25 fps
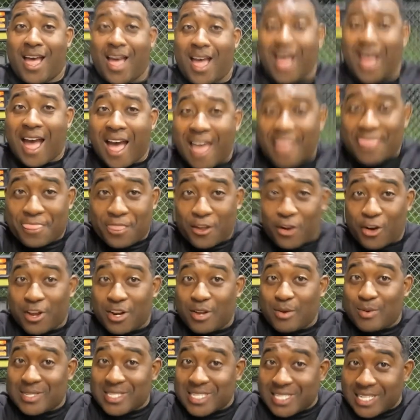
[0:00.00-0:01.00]
I thought
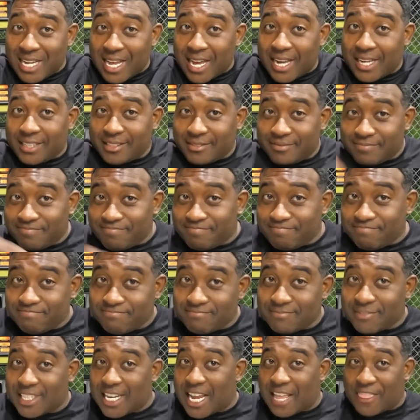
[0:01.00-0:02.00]
it was a night
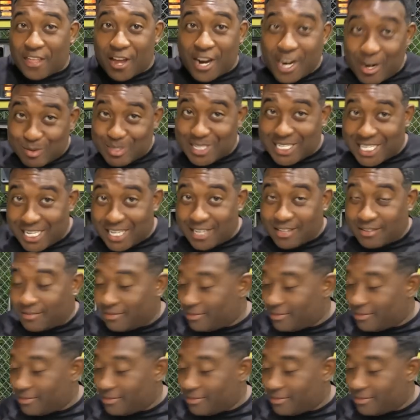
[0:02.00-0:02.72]
and I thought that was it,